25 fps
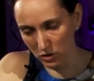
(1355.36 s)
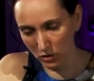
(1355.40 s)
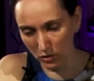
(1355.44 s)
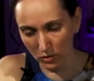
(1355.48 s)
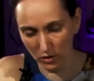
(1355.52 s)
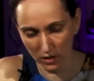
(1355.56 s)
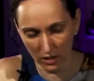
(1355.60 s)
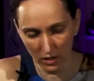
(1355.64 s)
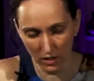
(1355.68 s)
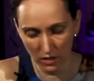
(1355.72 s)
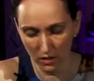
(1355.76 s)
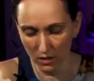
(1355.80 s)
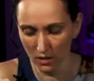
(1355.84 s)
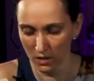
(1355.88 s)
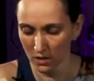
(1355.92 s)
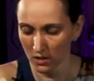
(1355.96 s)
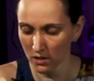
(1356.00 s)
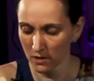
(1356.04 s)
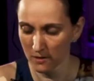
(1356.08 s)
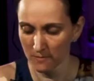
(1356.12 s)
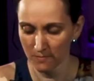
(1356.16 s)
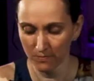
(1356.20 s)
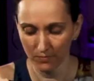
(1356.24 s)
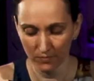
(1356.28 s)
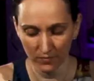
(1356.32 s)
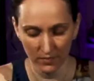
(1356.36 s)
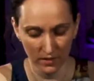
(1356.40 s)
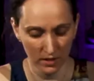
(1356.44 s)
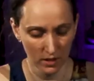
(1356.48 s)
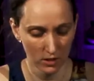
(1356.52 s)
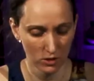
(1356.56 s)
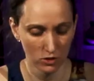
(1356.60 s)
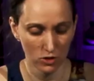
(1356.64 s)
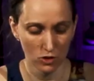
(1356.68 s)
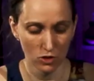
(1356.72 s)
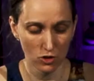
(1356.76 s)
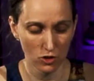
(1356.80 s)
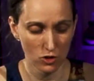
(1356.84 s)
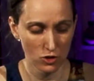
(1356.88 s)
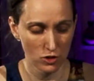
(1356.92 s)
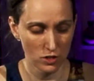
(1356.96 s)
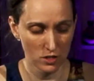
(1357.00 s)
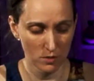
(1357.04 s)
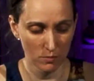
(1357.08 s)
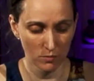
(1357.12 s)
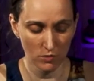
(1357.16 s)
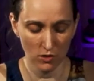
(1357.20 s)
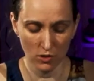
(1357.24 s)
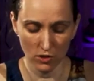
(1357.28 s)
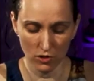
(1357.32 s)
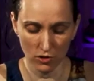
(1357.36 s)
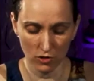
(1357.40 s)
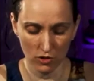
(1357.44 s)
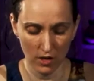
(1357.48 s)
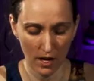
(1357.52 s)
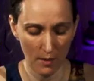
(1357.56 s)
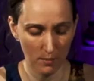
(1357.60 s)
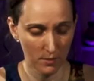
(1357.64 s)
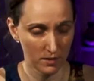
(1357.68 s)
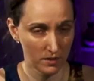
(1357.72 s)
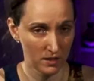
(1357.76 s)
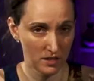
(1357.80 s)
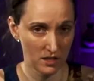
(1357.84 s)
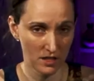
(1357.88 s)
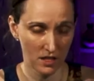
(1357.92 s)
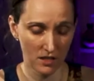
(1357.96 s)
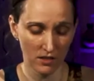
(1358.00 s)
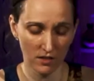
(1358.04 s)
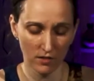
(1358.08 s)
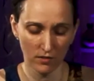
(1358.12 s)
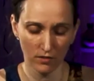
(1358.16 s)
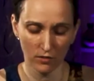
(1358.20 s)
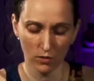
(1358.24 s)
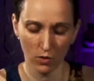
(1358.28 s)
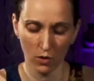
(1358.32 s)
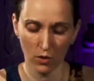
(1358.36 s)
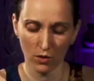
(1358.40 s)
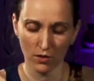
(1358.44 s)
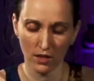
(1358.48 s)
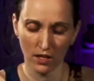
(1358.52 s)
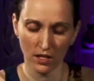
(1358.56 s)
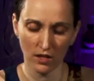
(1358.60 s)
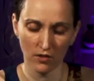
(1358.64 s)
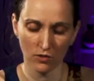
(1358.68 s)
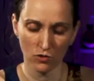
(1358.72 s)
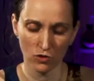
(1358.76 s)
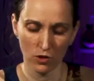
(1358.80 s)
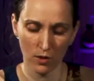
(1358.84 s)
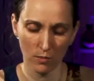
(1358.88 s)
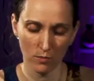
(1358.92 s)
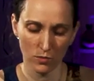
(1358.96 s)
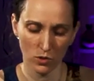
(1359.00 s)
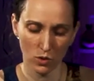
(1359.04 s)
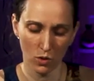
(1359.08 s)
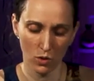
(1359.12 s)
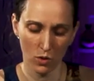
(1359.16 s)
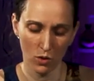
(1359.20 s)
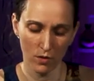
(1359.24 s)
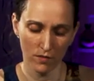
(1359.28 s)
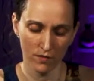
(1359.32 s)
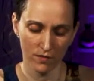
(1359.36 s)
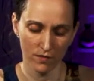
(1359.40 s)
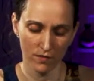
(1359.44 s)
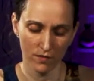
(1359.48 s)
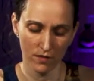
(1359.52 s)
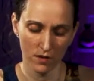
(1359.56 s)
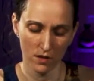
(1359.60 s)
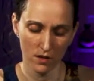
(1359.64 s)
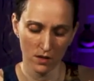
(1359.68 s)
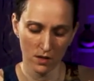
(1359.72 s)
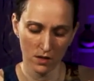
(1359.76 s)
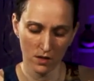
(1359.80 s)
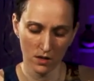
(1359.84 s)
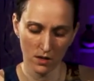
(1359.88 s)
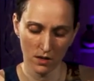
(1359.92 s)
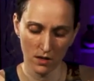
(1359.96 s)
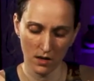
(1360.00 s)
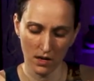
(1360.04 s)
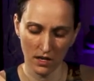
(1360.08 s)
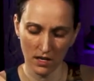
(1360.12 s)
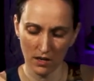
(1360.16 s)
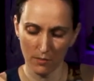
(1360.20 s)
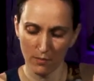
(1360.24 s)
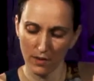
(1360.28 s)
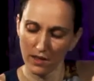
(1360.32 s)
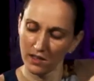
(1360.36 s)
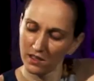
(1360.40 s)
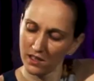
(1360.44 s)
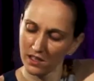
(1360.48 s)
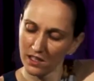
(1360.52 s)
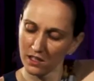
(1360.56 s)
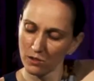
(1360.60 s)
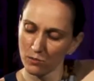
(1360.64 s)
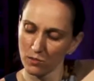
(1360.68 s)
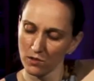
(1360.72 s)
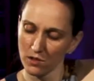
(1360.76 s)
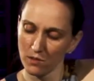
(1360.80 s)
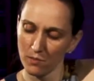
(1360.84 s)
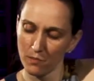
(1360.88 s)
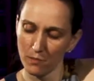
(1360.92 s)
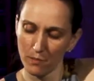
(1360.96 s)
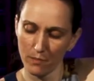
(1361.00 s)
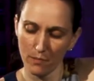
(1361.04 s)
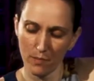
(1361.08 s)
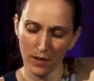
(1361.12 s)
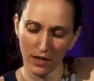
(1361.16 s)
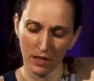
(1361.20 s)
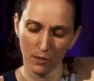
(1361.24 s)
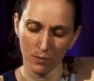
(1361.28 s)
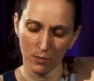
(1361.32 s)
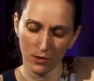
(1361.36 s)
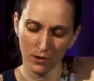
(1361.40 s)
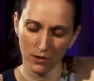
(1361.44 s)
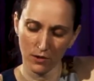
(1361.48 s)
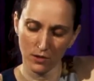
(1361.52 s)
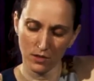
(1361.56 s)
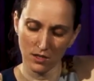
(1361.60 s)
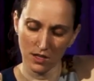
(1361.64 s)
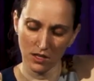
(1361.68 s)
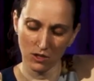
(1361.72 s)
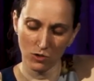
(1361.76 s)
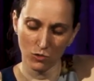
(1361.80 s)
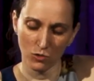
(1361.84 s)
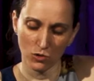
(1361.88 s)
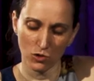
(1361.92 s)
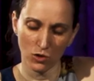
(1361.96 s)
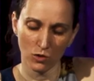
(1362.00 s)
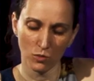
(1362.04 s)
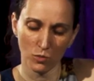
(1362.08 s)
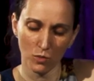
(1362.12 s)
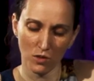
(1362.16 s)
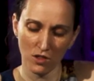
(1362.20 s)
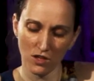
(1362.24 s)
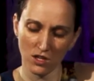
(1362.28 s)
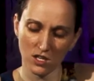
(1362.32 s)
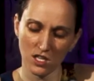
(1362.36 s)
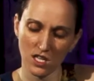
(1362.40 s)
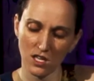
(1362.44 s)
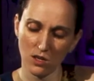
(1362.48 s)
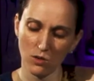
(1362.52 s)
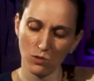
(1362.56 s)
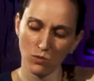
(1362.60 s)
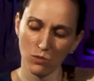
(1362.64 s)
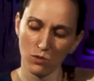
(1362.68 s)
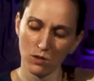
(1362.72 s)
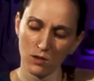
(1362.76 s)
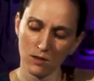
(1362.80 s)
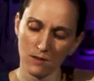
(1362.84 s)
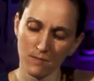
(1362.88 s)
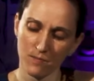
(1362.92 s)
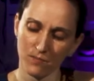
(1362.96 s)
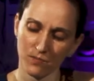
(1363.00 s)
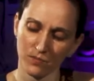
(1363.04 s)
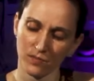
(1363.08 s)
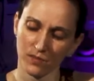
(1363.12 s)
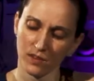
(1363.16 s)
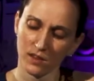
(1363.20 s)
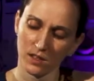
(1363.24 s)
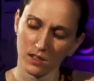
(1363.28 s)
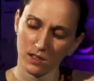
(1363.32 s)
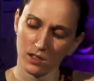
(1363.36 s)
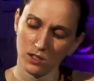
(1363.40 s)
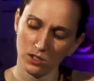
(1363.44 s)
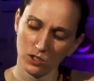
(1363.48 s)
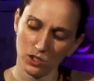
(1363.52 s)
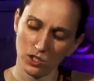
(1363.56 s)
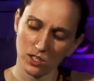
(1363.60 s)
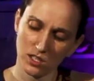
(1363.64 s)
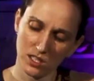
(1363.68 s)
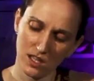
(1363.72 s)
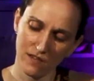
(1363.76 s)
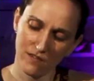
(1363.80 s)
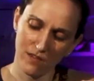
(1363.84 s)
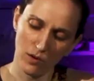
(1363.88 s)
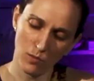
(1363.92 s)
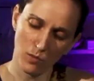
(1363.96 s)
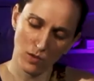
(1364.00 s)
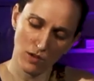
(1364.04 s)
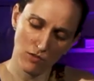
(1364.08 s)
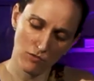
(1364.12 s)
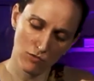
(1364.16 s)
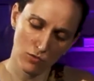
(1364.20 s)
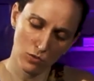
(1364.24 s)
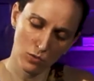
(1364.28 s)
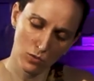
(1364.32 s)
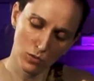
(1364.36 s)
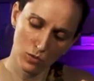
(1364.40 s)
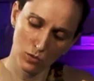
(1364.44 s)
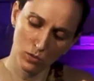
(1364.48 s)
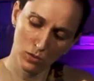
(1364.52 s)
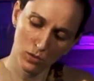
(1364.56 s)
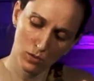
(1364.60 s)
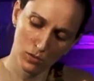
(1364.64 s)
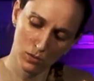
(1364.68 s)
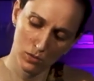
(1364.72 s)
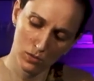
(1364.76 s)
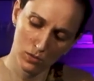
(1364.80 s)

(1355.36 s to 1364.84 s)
looking, just use some of your scrap clay that you've got, that you've trimmed off, and a bit like with the big bird that you were doing with the tail, just give it a wee roll.